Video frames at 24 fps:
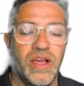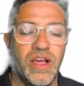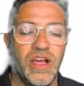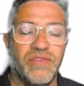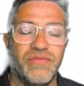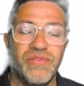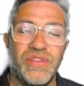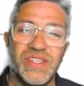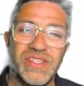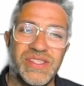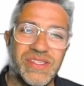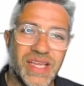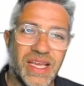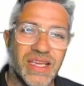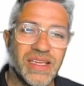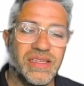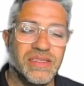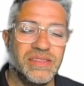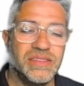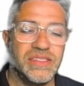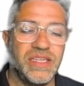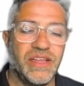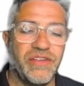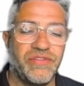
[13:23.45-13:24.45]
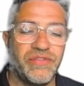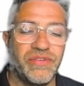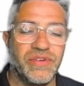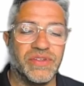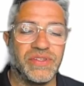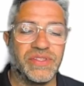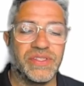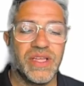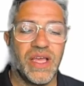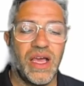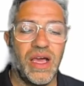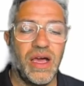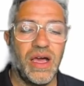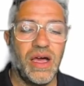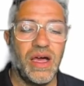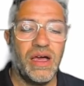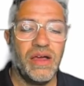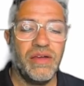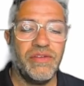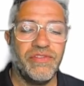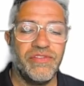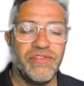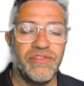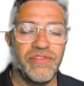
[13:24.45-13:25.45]
of the second difference,
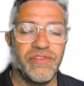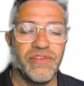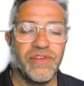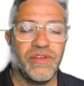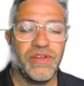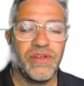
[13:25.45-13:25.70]
half